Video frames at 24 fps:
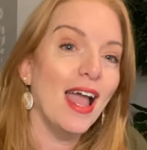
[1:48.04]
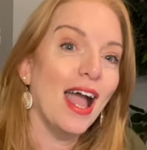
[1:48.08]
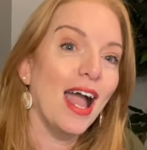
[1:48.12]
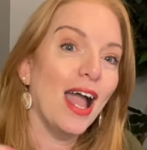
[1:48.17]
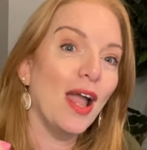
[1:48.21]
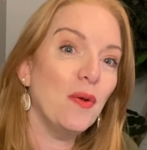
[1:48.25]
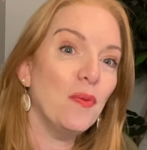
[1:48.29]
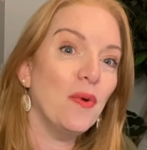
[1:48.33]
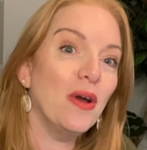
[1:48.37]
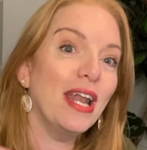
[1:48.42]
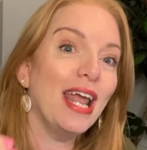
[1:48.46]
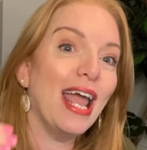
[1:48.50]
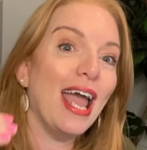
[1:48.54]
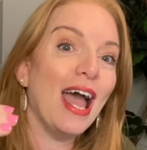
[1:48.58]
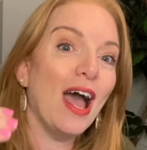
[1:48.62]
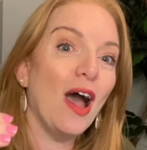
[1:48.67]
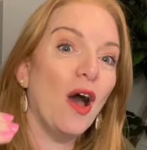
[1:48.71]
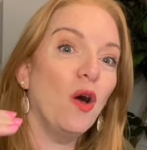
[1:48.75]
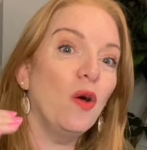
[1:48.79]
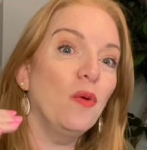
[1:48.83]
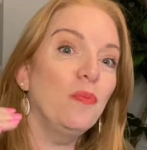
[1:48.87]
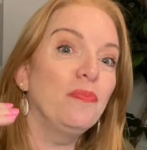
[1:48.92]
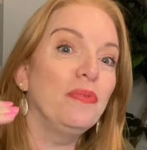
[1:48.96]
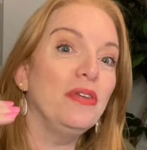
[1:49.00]
I want to
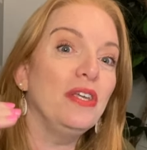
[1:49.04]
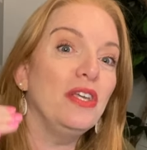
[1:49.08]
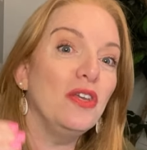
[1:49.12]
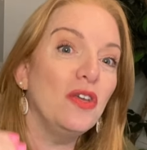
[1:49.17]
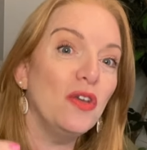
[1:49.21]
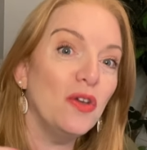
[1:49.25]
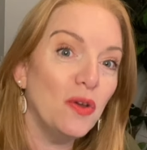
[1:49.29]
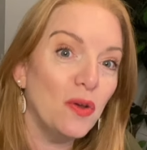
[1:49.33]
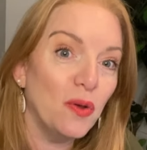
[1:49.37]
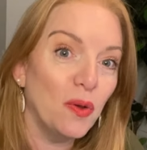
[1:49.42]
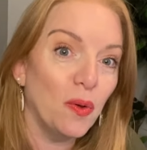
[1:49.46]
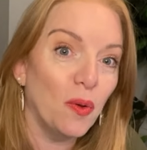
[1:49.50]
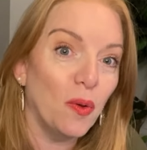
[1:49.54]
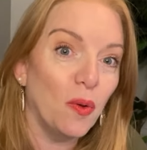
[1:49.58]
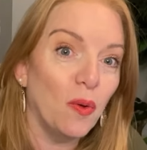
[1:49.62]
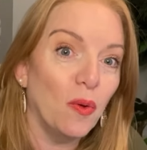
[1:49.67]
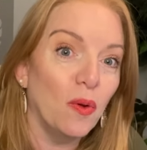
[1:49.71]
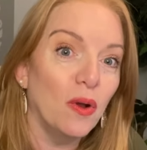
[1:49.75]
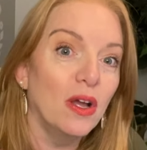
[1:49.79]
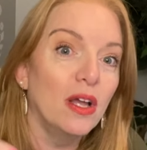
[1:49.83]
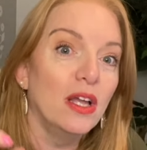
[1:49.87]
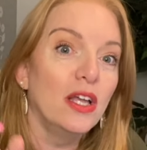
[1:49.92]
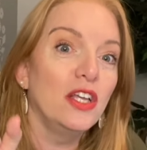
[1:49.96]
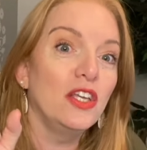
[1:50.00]
help
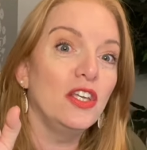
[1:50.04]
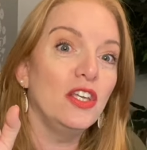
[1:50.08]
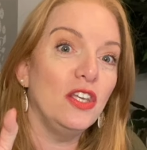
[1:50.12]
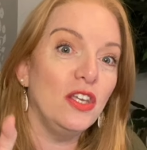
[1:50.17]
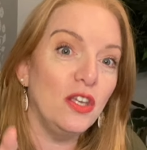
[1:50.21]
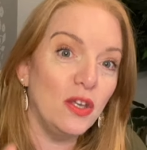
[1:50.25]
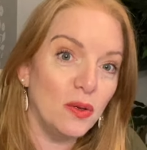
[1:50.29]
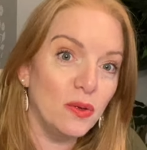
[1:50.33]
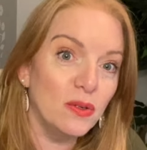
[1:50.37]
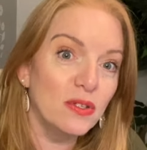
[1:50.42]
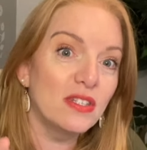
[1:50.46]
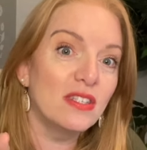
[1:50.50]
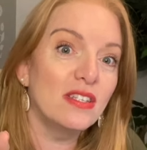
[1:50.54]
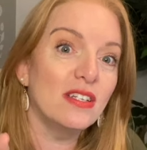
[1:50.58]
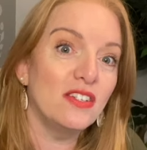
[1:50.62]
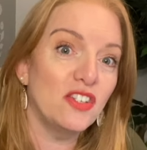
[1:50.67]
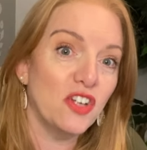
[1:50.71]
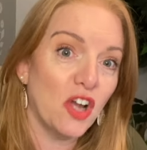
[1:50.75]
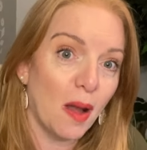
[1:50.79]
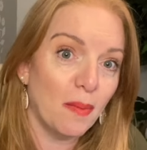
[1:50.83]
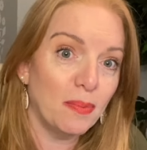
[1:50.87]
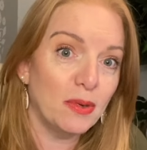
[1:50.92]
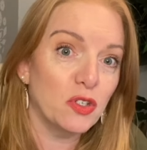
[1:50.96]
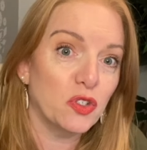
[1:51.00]
you use the
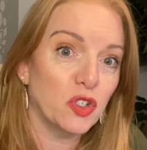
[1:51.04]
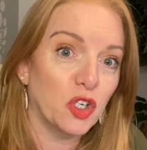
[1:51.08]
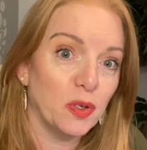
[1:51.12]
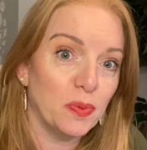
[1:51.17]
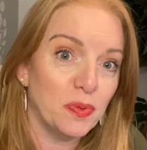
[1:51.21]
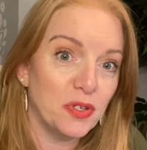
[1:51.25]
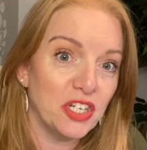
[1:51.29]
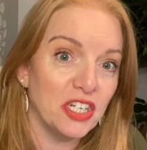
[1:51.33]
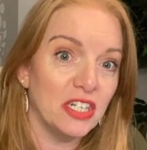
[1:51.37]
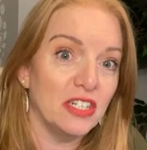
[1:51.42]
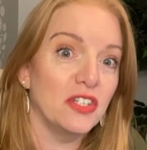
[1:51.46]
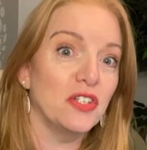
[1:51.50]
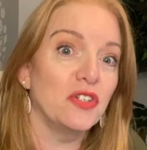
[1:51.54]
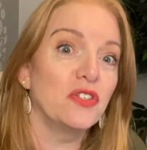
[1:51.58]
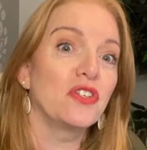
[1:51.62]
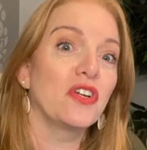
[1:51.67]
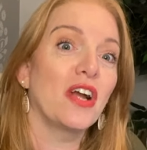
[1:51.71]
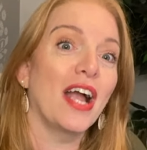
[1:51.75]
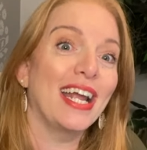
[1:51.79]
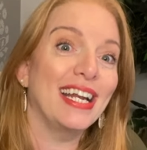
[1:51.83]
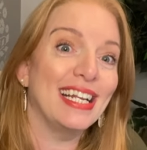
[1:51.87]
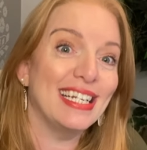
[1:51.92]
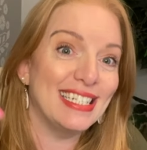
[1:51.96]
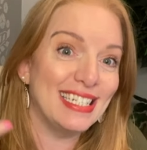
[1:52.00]
job description to
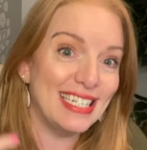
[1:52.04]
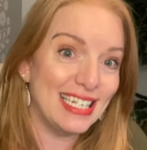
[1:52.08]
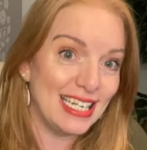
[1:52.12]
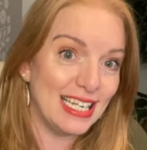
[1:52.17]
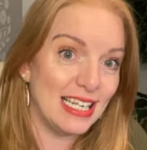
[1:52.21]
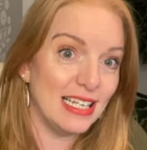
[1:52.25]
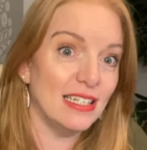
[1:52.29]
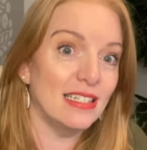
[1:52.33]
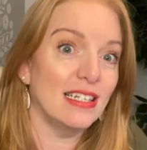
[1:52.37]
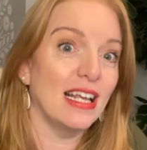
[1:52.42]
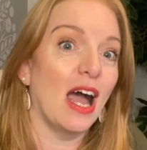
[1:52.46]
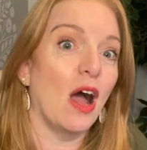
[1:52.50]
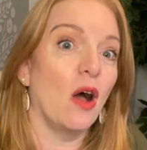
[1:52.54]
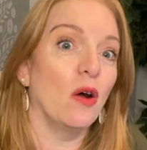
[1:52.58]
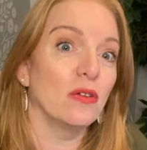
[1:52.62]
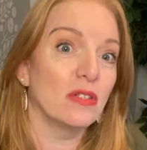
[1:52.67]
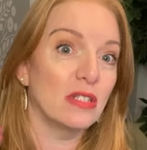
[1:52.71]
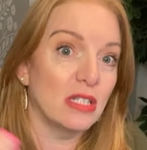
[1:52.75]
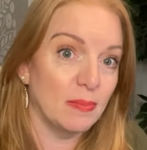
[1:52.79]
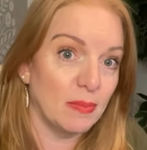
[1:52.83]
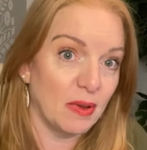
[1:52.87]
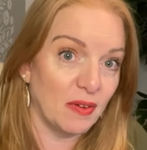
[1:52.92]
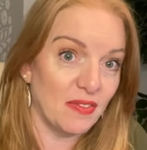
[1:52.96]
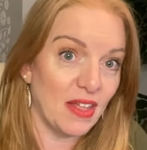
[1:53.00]
try to tease out
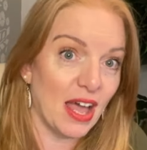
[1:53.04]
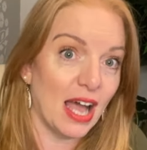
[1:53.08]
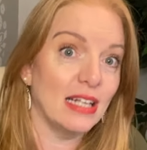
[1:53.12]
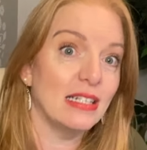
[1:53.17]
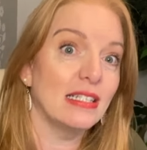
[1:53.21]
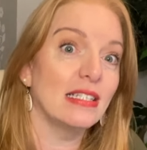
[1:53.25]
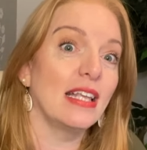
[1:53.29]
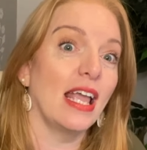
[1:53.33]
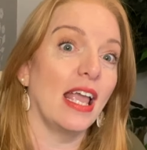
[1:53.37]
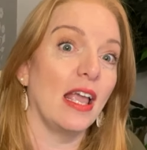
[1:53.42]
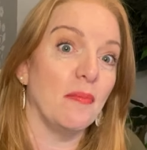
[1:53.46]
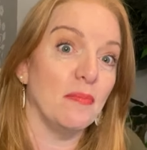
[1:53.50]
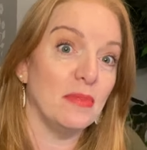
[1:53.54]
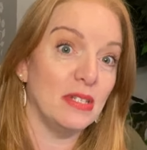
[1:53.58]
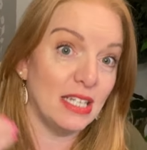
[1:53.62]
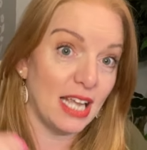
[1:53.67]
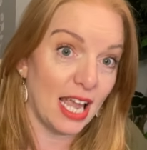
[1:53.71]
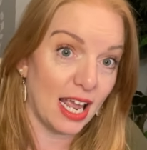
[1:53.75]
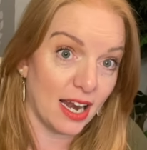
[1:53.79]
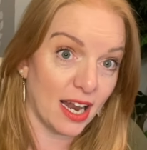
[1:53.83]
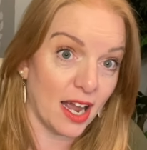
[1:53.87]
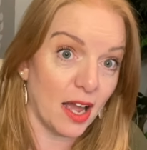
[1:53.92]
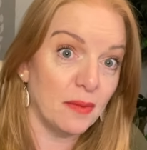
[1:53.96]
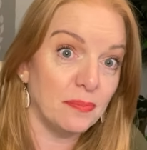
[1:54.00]
some of that same
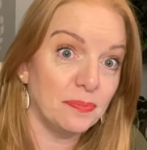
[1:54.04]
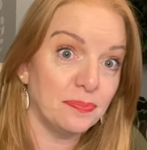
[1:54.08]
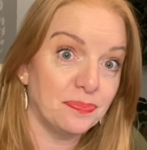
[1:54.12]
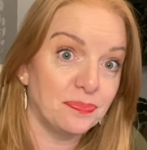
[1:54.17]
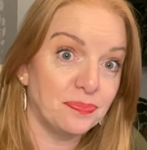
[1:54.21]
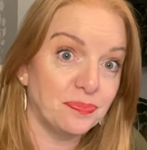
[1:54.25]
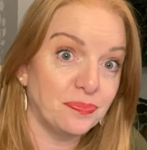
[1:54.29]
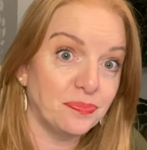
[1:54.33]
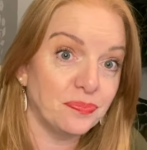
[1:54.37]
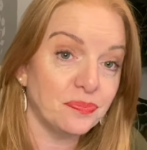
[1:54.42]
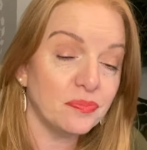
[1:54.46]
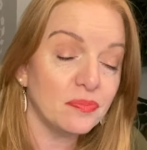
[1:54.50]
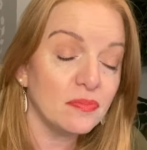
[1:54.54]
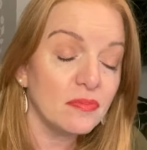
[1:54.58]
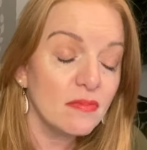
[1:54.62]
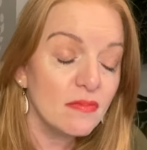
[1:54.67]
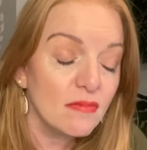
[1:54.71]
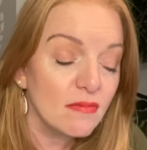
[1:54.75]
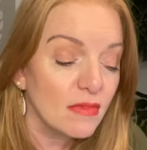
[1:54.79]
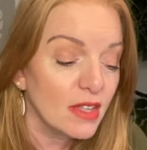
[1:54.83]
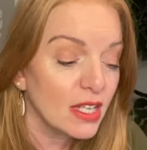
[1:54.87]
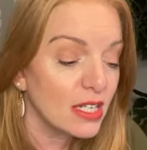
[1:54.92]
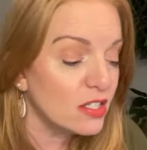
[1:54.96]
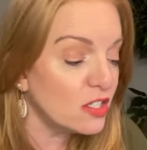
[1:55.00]
data.
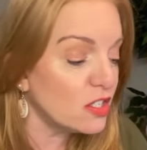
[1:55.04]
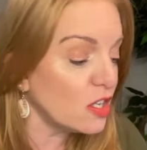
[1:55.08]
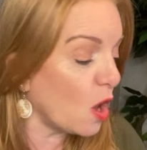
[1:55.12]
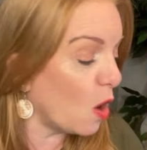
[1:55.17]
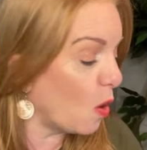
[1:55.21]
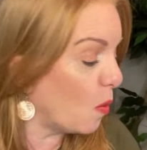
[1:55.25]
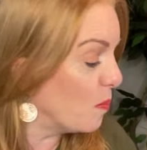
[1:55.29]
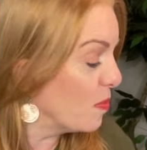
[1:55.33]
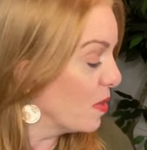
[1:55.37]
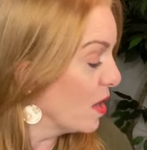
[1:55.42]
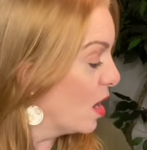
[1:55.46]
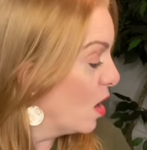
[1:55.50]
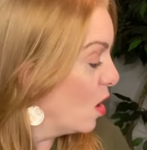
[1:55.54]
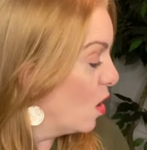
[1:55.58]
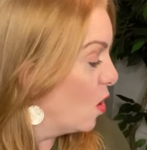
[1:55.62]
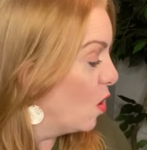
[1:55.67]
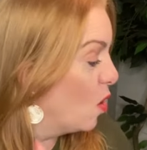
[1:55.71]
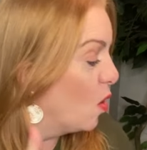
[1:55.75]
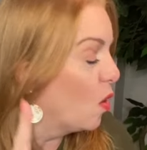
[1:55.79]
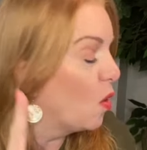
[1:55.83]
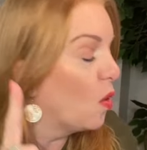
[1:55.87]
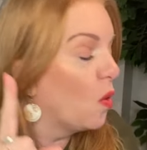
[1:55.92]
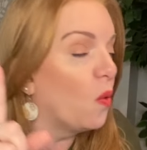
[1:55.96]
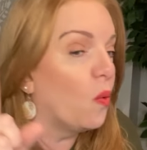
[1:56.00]
So,
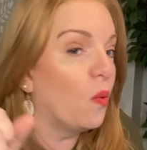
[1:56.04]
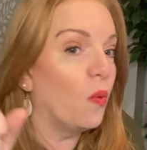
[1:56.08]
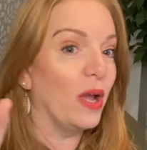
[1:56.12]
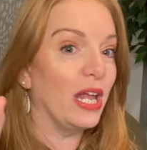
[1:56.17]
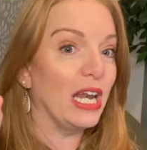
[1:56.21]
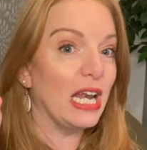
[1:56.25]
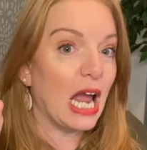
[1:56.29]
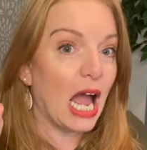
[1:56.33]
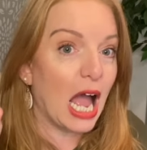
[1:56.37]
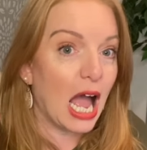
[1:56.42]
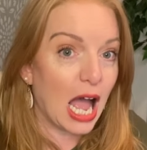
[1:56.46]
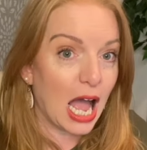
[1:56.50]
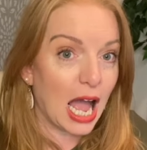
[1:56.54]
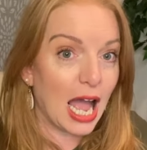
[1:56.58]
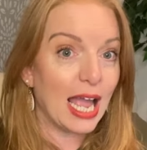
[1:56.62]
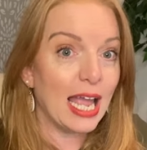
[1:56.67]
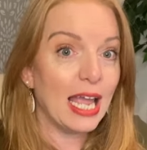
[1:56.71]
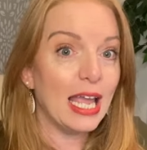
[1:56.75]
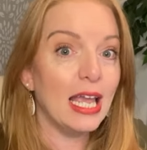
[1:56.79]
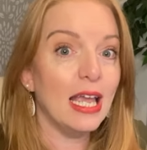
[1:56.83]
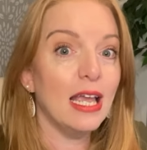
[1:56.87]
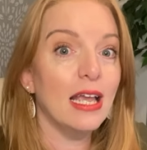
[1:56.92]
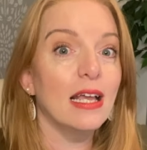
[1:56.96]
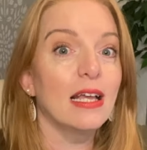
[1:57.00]
when
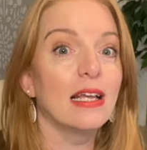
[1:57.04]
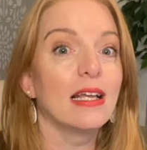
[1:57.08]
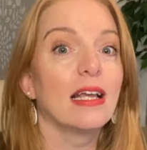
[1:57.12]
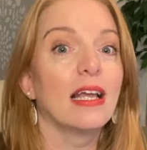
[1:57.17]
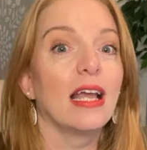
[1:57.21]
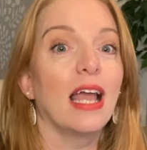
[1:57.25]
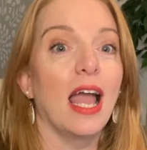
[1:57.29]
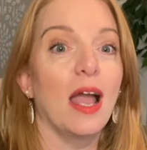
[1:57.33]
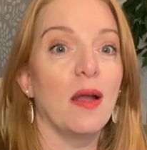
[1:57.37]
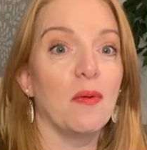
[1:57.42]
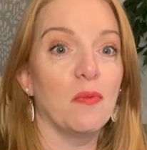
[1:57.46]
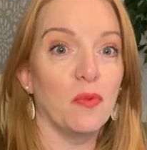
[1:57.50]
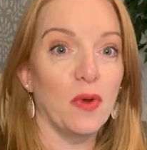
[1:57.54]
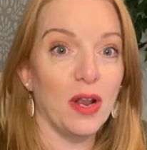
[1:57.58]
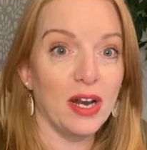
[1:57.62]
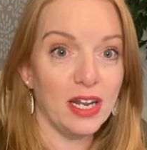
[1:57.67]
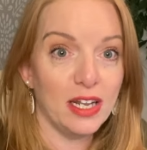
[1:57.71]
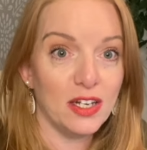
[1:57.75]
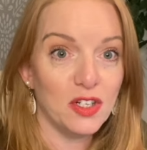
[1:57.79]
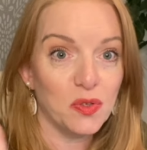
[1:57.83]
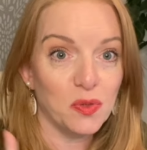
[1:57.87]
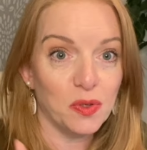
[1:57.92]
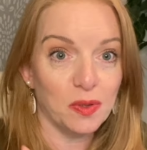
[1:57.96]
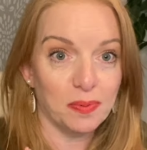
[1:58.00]
I am
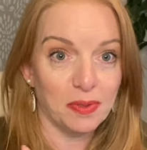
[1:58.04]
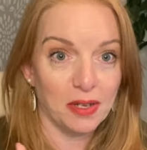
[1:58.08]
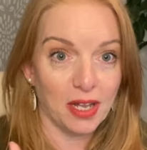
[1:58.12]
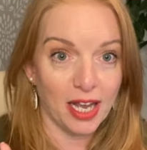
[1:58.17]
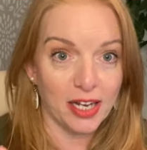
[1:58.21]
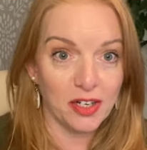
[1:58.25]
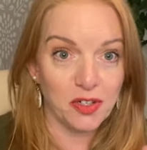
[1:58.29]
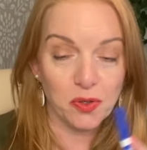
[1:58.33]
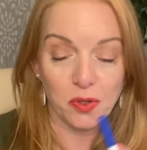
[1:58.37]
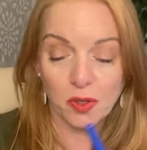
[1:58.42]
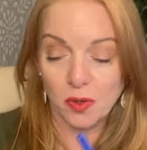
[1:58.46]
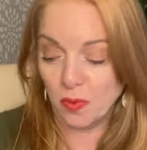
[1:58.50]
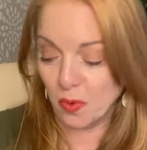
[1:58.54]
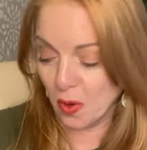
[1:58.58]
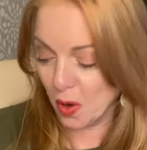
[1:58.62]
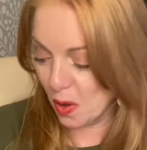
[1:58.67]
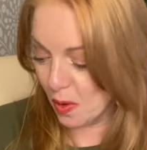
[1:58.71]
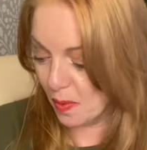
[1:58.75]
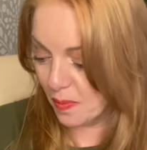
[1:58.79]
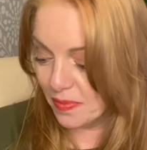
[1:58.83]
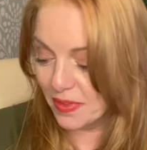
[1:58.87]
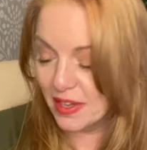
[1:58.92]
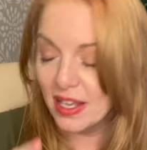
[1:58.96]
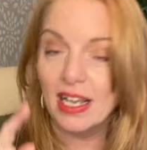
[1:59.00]
ready to apply to a
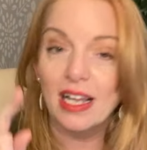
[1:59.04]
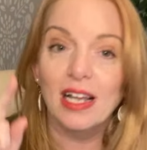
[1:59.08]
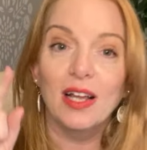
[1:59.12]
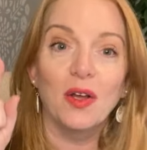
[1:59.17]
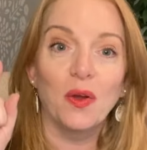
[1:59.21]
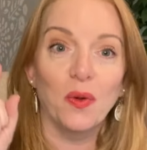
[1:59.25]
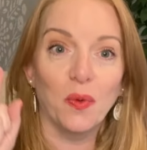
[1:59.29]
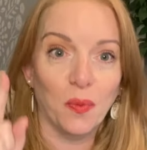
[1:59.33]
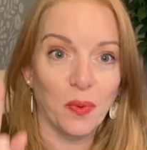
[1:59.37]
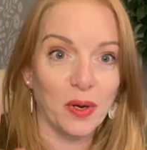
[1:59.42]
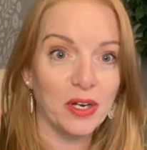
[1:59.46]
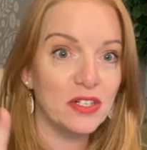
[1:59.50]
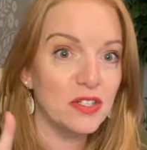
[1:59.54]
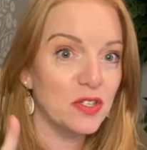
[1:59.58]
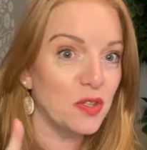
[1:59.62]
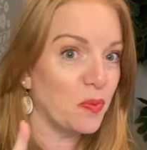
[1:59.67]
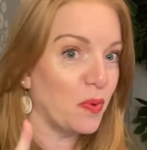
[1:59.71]
role, where's the